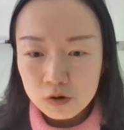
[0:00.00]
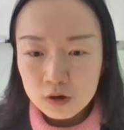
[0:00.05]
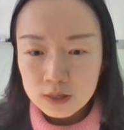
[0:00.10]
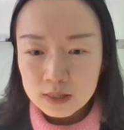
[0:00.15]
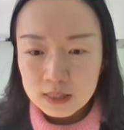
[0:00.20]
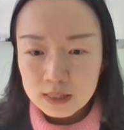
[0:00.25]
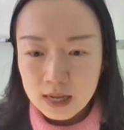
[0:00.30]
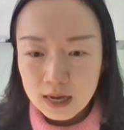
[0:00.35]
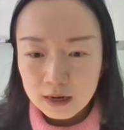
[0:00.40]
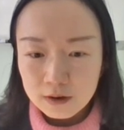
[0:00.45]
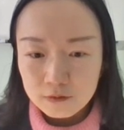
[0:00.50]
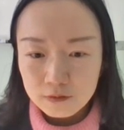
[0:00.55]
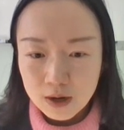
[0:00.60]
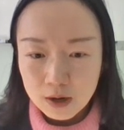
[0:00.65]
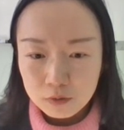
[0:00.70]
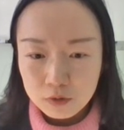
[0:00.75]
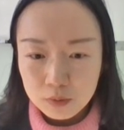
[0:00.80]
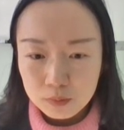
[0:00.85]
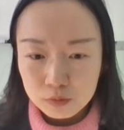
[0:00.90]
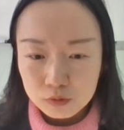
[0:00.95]
slack
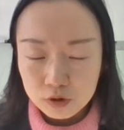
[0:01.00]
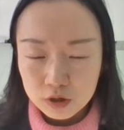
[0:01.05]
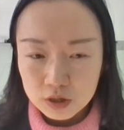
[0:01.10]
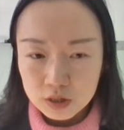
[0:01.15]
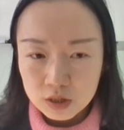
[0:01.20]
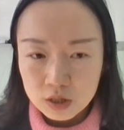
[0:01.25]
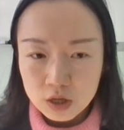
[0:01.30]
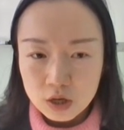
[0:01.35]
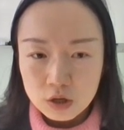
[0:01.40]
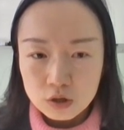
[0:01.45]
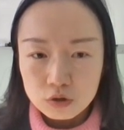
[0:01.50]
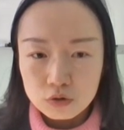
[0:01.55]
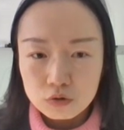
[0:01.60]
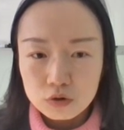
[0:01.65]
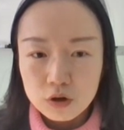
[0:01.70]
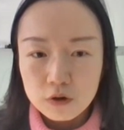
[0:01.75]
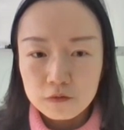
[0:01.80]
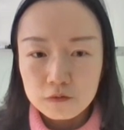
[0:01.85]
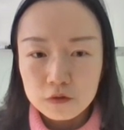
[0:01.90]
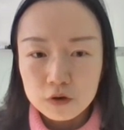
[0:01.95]
variables to
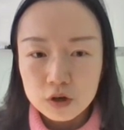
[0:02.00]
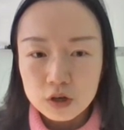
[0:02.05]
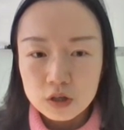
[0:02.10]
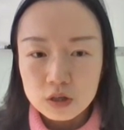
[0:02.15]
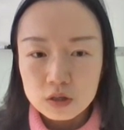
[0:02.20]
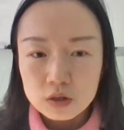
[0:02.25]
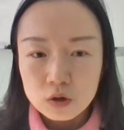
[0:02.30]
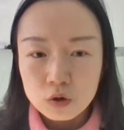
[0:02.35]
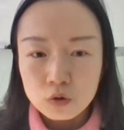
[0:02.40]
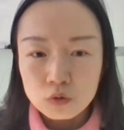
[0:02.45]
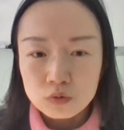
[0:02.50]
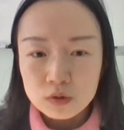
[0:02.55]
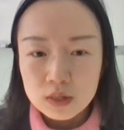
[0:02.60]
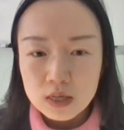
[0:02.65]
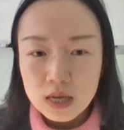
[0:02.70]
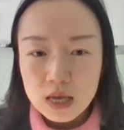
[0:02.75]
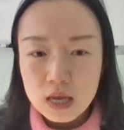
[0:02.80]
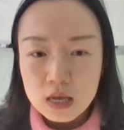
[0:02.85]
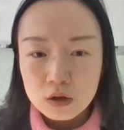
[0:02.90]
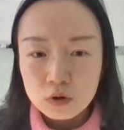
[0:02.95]
convert those
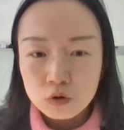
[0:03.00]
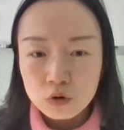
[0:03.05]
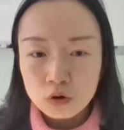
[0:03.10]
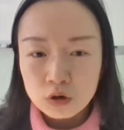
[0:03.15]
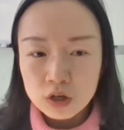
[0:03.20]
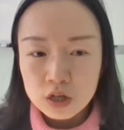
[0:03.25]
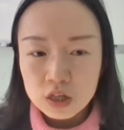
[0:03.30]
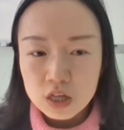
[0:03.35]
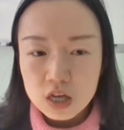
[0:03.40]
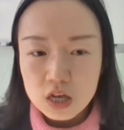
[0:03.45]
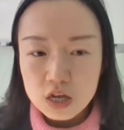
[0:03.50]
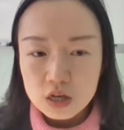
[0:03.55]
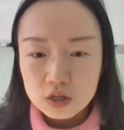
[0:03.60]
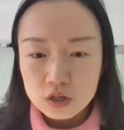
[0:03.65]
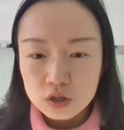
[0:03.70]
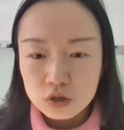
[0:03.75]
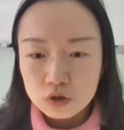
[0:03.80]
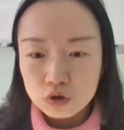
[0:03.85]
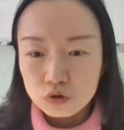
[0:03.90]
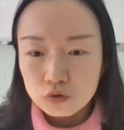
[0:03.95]

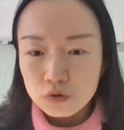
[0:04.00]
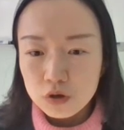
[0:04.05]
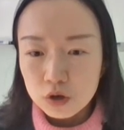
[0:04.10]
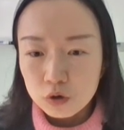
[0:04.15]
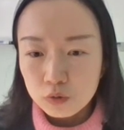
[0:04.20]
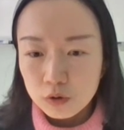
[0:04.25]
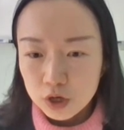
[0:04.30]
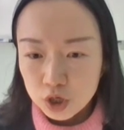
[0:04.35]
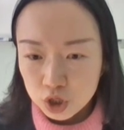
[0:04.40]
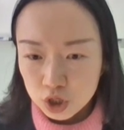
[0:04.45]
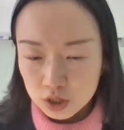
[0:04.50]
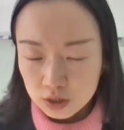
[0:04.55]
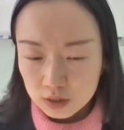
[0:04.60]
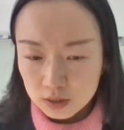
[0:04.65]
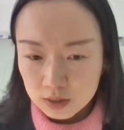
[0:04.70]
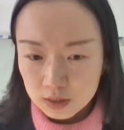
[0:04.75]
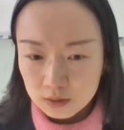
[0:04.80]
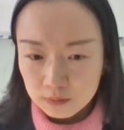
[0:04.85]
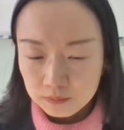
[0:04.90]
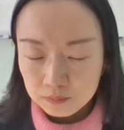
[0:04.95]
inequalities to
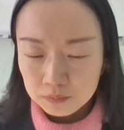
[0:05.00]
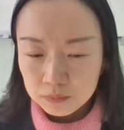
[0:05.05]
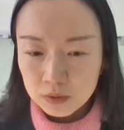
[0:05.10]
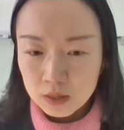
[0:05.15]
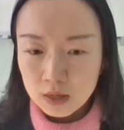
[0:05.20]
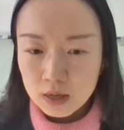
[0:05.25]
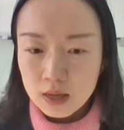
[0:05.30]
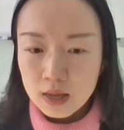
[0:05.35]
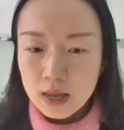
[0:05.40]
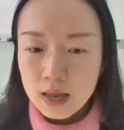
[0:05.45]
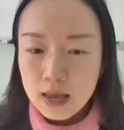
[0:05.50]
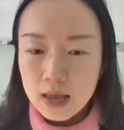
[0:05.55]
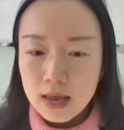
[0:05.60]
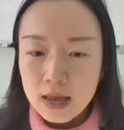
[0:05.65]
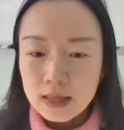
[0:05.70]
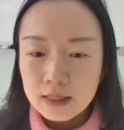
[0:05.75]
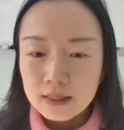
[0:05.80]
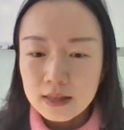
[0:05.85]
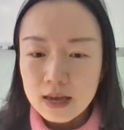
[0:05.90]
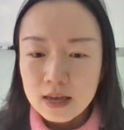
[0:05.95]
equations.
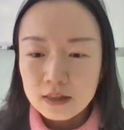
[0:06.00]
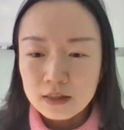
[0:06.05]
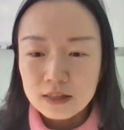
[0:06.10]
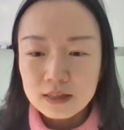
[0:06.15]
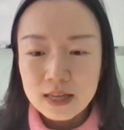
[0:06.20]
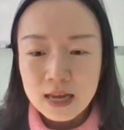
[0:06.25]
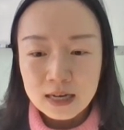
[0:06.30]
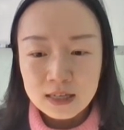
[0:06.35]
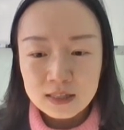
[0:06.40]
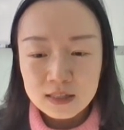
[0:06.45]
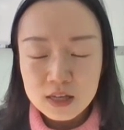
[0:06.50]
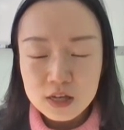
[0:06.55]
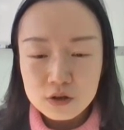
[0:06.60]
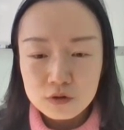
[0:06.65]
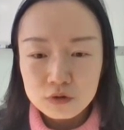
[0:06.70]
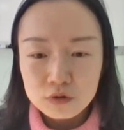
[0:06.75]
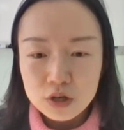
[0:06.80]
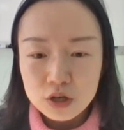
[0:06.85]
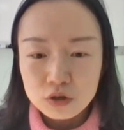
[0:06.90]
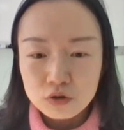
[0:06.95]
And then the next thing
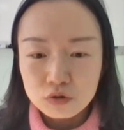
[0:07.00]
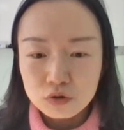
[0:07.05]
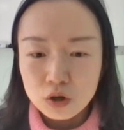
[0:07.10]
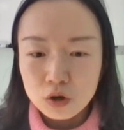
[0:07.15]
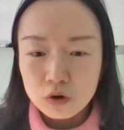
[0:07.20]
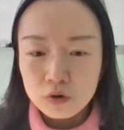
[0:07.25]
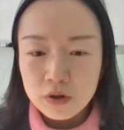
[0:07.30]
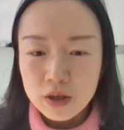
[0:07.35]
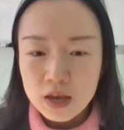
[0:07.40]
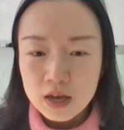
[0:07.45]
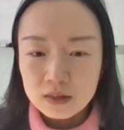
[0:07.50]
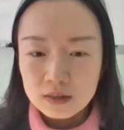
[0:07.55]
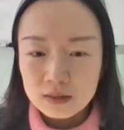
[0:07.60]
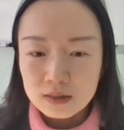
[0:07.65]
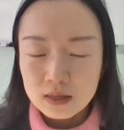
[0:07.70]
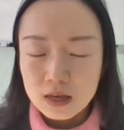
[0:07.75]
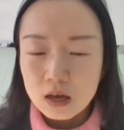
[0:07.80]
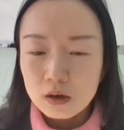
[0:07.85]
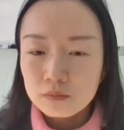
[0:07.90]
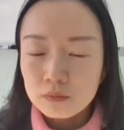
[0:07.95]
you need to know
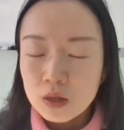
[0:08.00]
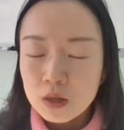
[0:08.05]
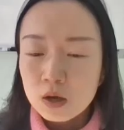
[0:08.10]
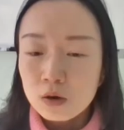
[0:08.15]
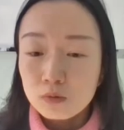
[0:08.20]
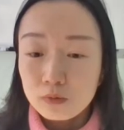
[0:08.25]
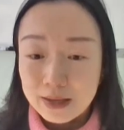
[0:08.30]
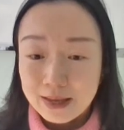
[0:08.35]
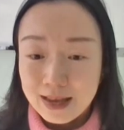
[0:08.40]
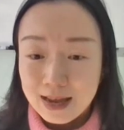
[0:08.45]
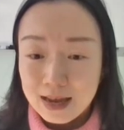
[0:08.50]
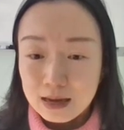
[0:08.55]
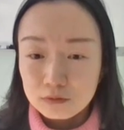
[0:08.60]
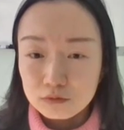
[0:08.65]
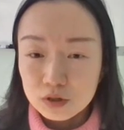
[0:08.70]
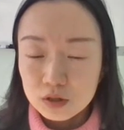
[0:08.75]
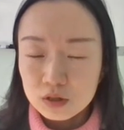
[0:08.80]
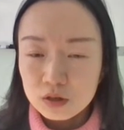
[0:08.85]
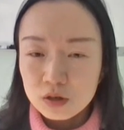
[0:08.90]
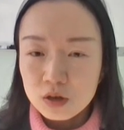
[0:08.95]
is we
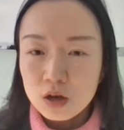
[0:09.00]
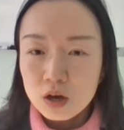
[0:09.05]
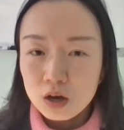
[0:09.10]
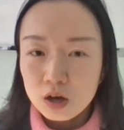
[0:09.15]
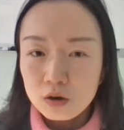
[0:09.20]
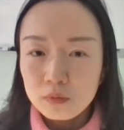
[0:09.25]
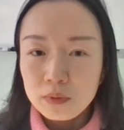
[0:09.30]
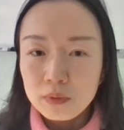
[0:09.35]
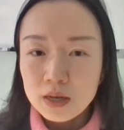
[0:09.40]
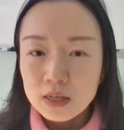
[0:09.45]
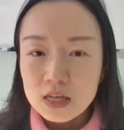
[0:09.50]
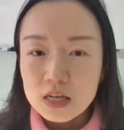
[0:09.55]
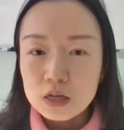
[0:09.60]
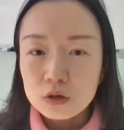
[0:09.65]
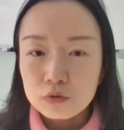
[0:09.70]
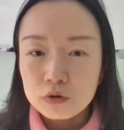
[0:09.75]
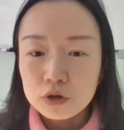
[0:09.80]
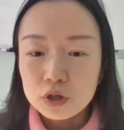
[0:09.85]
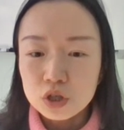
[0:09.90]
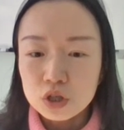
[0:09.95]
count how many
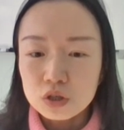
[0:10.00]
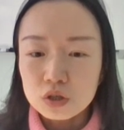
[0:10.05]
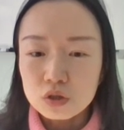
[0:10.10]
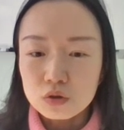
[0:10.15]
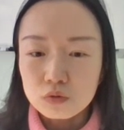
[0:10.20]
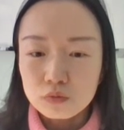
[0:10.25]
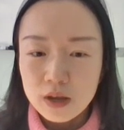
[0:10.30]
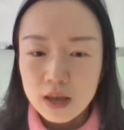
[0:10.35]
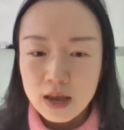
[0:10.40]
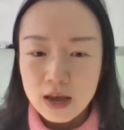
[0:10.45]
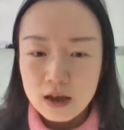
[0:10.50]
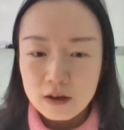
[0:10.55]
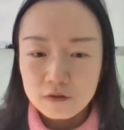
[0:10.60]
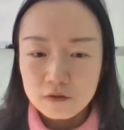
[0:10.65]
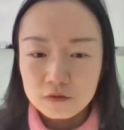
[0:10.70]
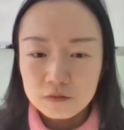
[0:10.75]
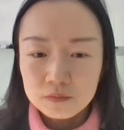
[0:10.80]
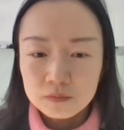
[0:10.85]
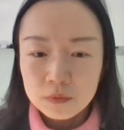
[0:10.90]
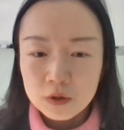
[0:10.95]
equations do we have.
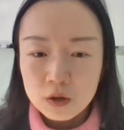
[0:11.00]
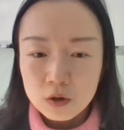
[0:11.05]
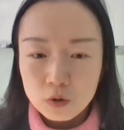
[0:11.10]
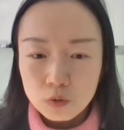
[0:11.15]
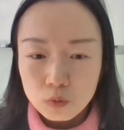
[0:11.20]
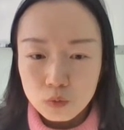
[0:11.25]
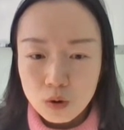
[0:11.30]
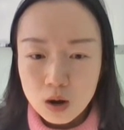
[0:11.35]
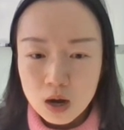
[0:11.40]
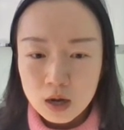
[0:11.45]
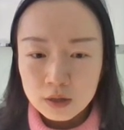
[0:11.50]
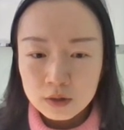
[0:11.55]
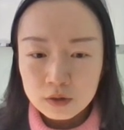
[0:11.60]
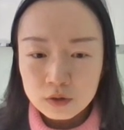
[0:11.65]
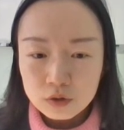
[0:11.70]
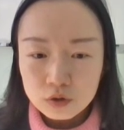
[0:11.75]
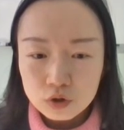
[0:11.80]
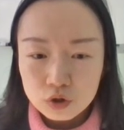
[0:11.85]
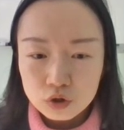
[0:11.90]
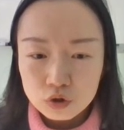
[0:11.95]

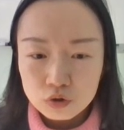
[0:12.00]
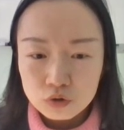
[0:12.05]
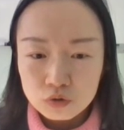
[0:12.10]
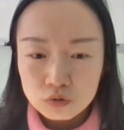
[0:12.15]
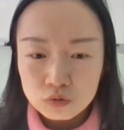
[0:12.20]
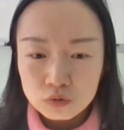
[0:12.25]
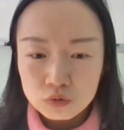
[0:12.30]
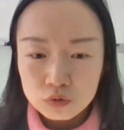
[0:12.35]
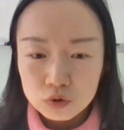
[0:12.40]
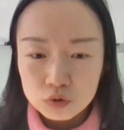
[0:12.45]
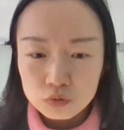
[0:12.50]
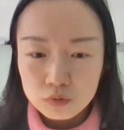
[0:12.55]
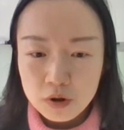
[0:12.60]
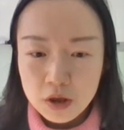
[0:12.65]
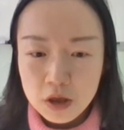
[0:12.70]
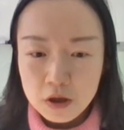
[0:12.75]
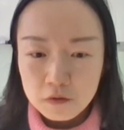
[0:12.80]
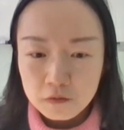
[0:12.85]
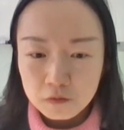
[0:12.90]
1, 2, 3,